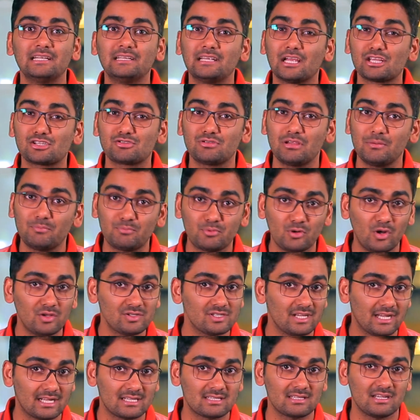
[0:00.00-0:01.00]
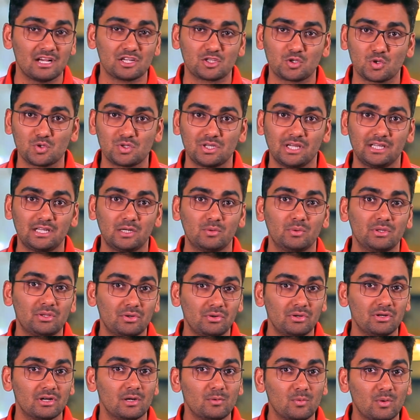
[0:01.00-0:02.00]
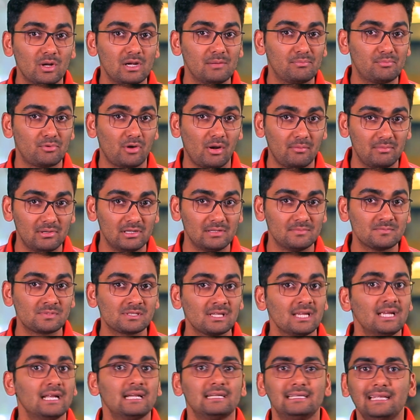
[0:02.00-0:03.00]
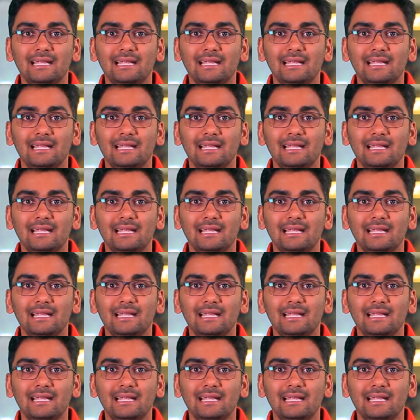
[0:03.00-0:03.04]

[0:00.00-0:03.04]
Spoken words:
industry projects associated with real-world problems,